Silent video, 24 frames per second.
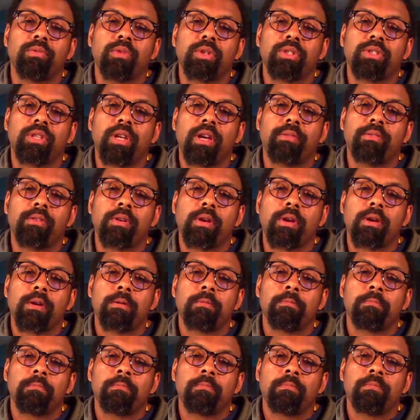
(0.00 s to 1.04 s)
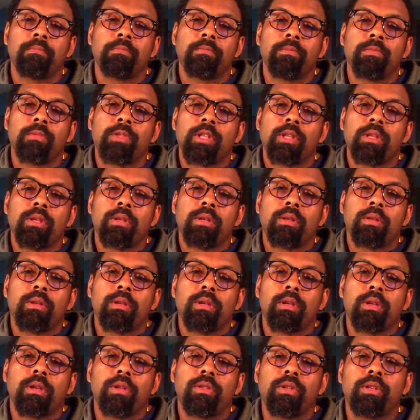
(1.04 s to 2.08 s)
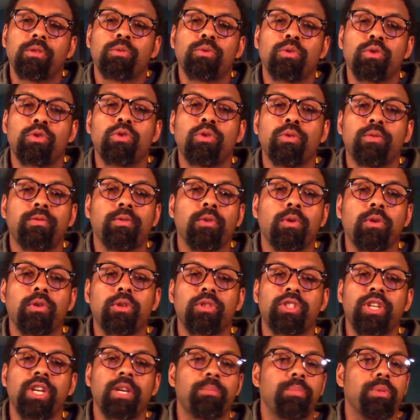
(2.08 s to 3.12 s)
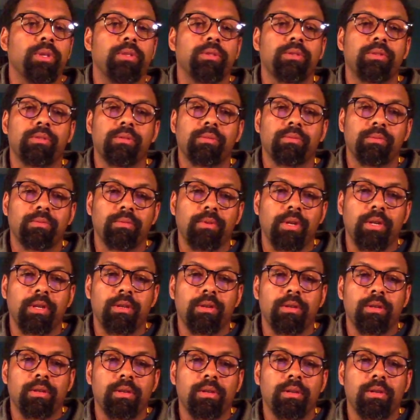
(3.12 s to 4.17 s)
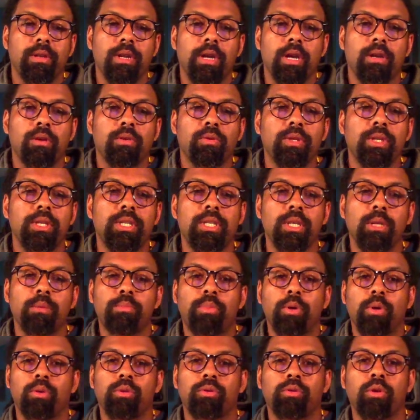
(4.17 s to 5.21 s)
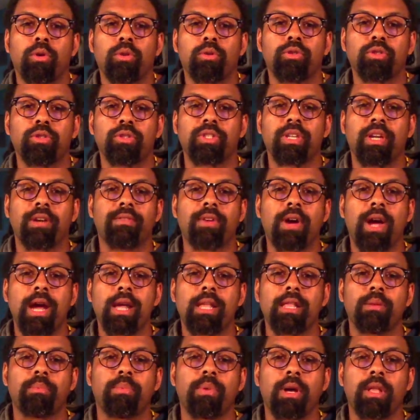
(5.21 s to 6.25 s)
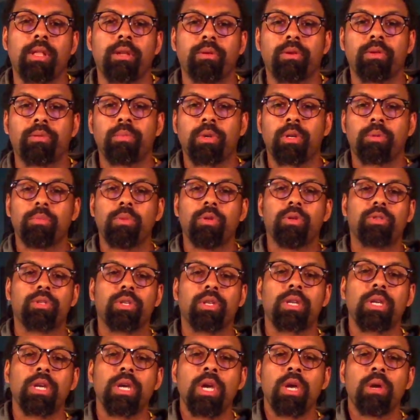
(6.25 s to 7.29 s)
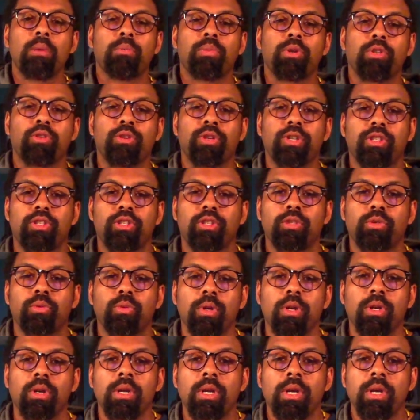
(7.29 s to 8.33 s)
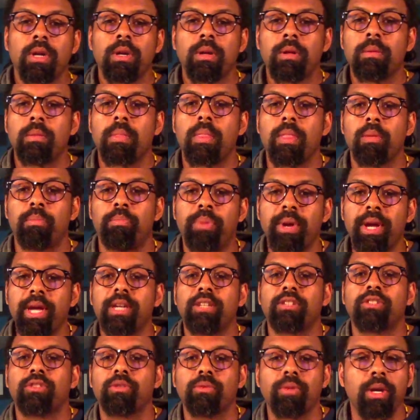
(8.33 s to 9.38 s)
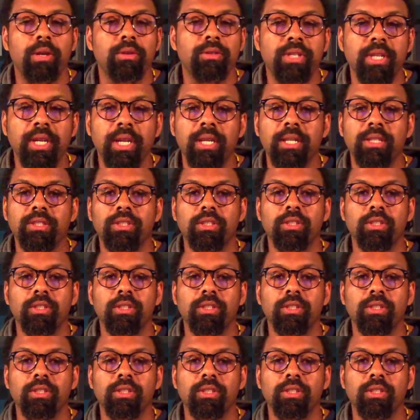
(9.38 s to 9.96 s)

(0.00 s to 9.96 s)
West Africa. These are the two folk champions, right? Not only did both cultures have highly polyrhythmic music, but traditions were based around dance.